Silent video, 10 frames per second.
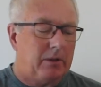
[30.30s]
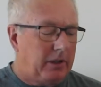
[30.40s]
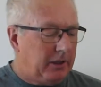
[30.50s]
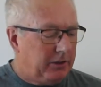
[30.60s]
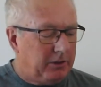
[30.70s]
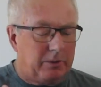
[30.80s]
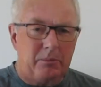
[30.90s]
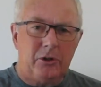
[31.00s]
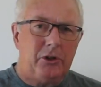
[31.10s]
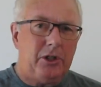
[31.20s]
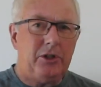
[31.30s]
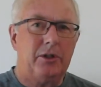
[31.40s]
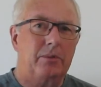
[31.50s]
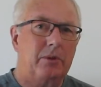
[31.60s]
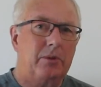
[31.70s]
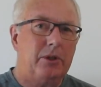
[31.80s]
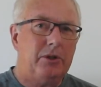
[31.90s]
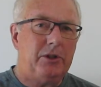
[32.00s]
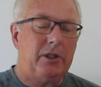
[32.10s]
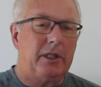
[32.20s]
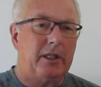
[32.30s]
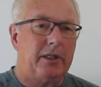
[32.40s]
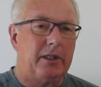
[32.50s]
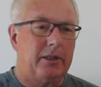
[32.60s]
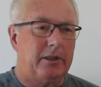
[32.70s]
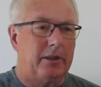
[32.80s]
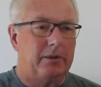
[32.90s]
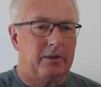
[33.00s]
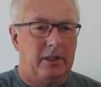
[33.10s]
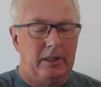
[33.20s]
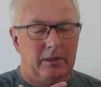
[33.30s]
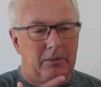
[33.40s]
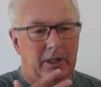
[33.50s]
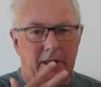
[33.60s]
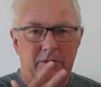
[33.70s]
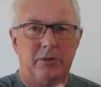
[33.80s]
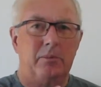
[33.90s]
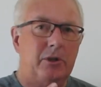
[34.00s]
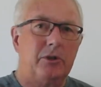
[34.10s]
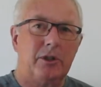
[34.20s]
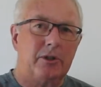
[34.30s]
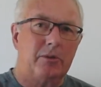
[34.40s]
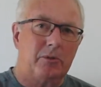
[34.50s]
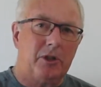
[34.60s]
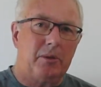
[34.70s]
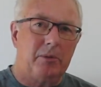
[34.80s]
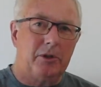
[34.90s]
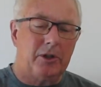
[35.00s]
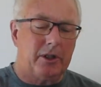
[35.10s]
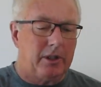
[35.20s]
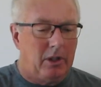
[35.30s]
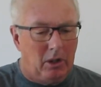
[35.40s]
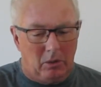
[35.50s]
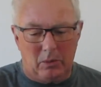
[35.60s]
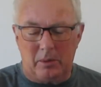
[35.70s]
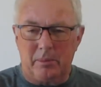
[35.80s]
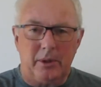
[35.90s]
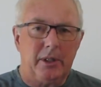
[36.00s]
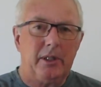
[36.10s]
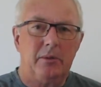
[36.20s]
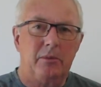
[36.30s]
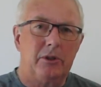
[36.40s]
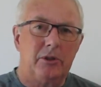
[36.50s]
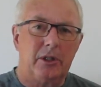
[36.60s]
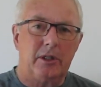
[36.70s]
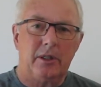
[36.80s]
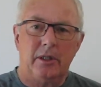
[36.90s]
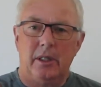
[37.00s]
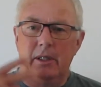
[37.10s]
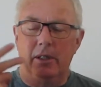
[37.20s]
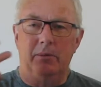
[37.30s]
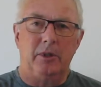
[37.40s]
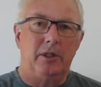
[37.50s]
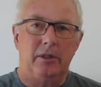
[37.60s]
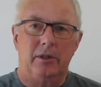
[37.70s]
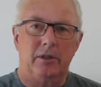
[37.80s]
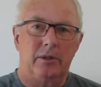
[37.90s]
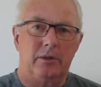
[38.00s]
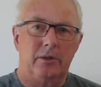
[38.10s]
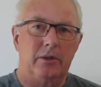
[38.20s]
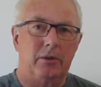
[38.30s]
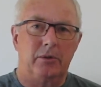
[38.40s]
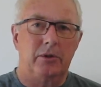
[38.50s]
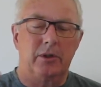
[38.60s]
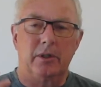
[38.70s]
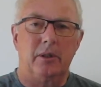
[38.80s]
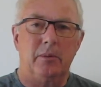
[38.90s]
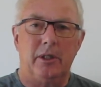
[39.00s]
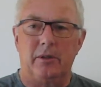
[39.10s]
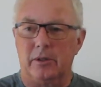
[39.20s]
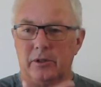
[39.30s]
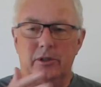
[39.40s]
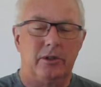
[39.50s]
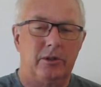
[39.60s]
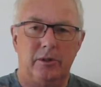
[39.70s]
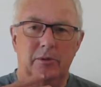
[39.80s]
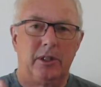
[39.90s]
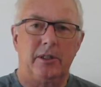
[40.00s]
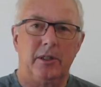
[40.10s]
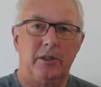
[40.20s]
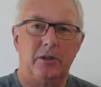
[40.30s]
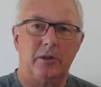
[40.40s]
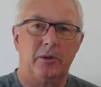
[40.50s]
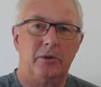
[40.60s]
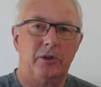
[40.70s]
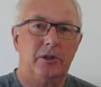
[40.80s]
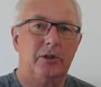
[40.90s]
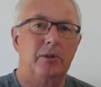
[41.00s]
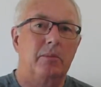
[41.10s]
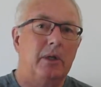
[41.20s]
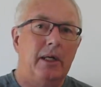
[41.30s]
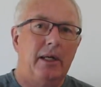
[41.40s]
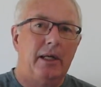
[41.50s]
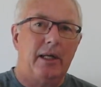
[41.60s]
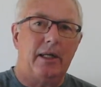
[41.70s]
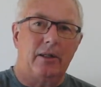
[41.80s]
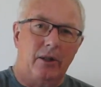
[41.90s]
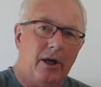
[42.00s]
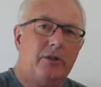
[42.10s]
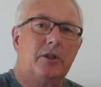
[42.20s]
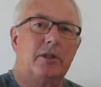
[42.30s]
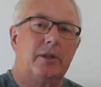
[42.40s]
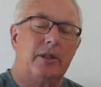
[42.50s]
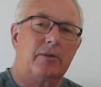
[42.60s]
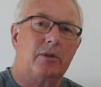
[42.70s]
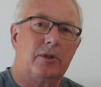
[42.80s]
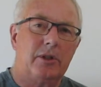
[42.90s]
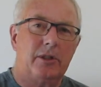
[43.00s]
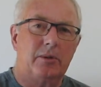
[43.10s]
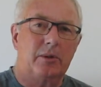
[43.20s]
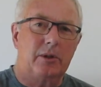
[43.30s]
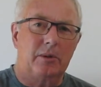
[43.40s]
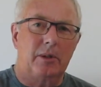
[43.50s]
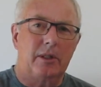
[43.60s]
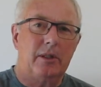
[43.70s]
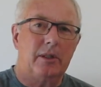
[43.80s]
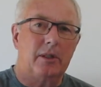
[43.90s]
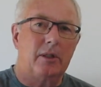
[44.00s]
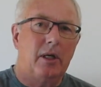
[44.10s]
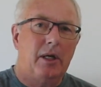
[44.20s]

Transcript: As a musician, we're used to the idea that we have some music, some sheet music, we play the music, and we hear the notes that come out. It seems like a nice closed system. And logically, of course, that's what's going on.